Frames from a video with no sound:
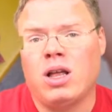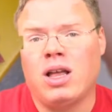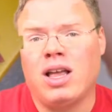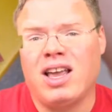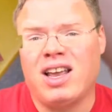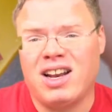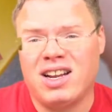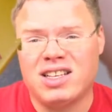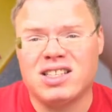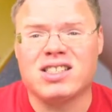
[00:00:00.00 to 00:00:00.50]

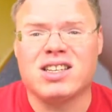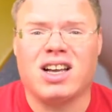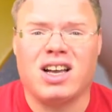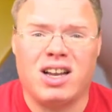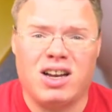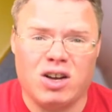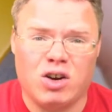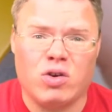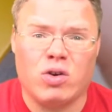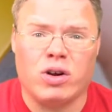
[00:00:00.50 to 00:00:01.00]
and it's
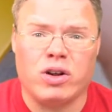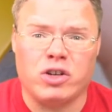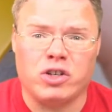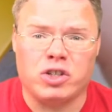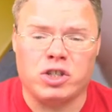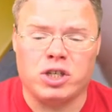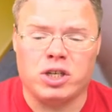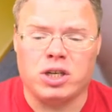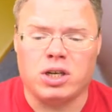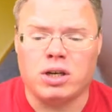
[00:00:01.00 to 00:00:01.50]
kind of
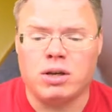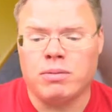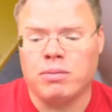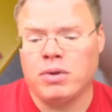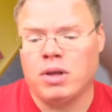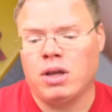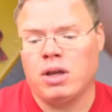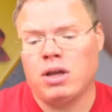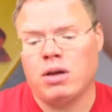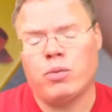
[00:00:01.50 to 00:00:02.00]
crunchy.
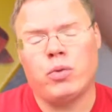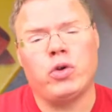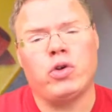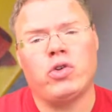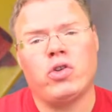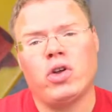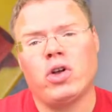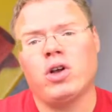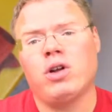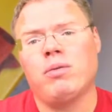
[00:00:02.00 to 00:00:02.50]
When
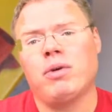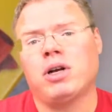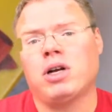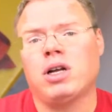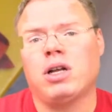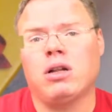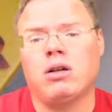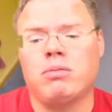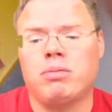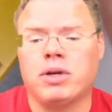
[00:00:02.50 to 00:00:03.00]
you're talking about
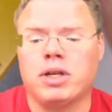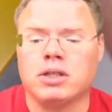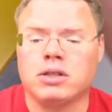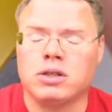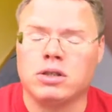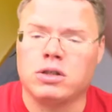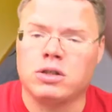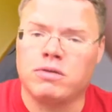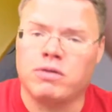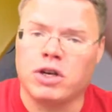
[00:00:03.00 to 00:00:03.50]
colored
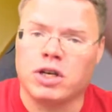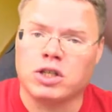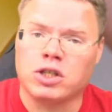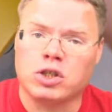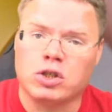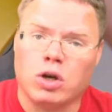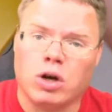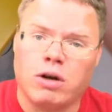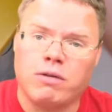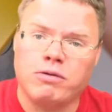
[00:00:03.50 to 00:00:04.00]
pencils, you've got
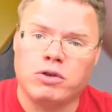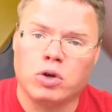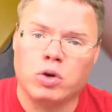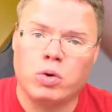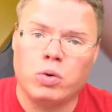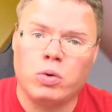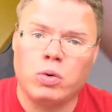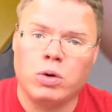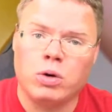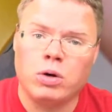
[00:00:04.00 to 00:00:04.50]
soft
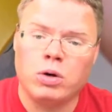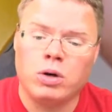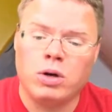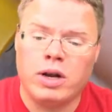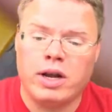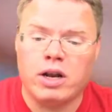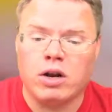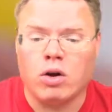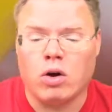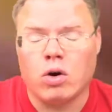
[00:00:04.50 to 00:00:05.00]
core
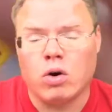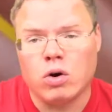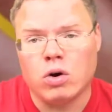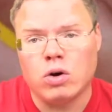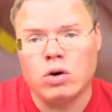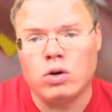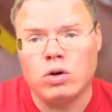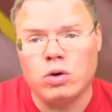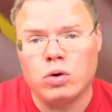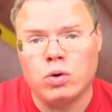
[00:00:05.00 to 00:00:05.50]
and
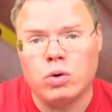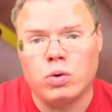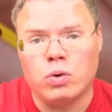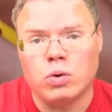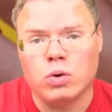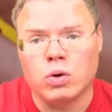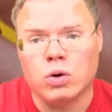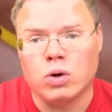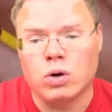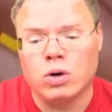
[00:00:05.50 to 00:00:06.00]
hard
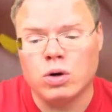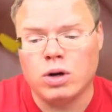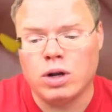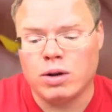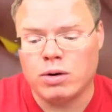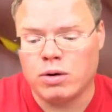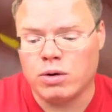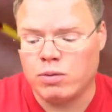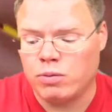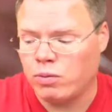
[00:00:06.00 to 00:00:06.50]
core,
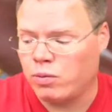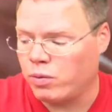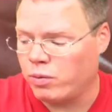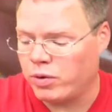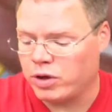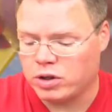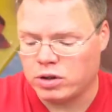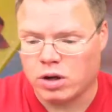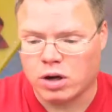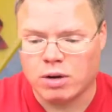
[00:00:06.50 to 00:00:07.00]
and when
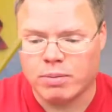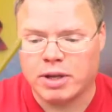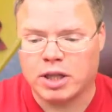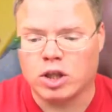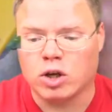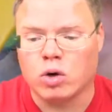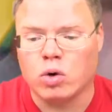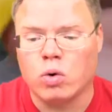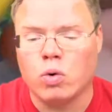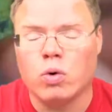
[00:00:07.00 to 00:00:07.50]
we talk about
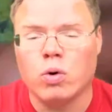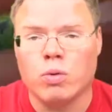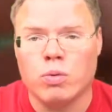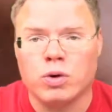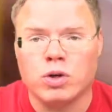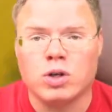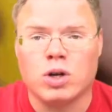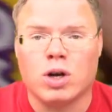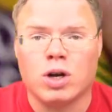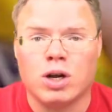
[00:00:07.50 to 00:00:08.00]
the core,
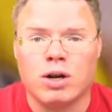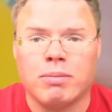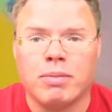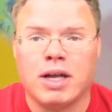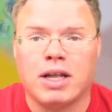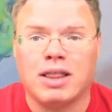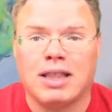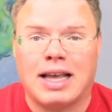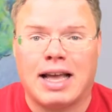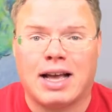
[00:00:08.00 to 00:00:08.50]
we're talking
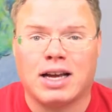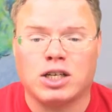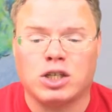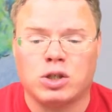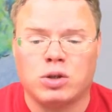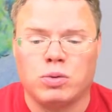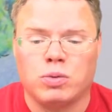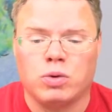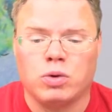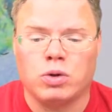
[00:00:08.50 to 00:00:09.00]
about the
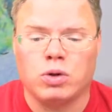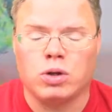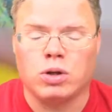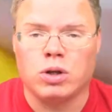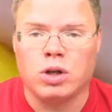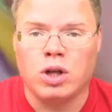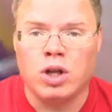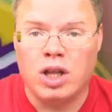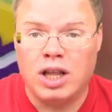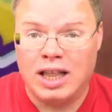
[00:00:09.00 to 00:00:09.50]
actual
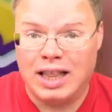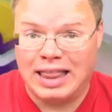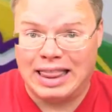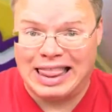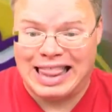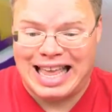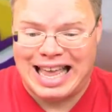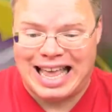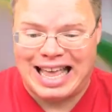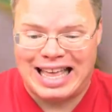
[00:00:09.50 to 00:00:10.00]

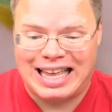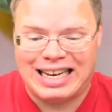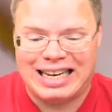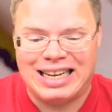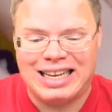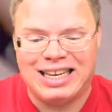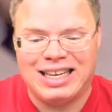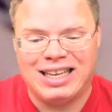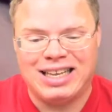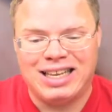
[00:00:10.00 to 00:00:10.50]

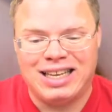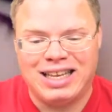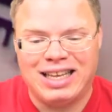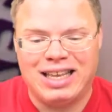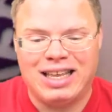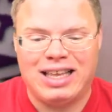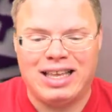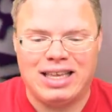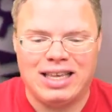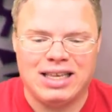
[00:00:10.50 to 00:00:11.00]
lead
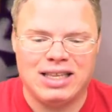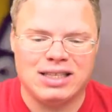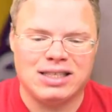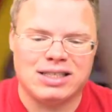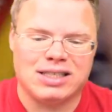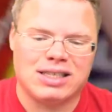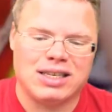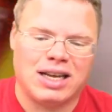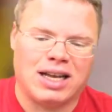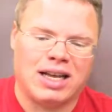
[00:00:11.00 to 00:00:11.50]

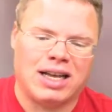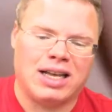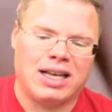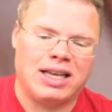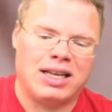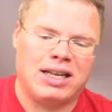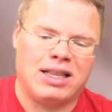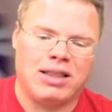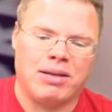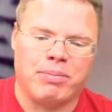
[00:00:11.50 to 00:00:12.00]

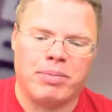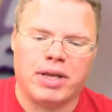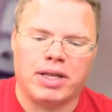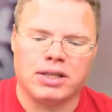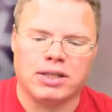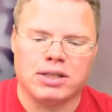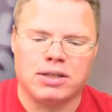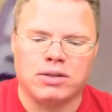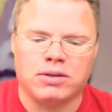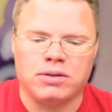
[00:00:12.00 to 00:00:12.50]
inside the
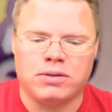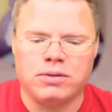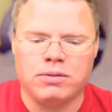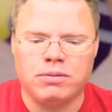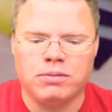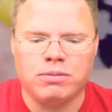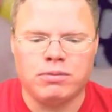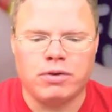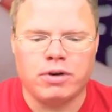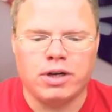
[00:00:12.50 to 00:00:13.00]
pencil,
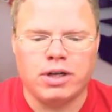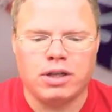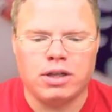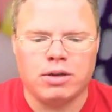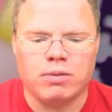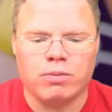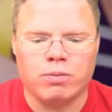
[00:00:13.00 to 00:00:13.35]
right?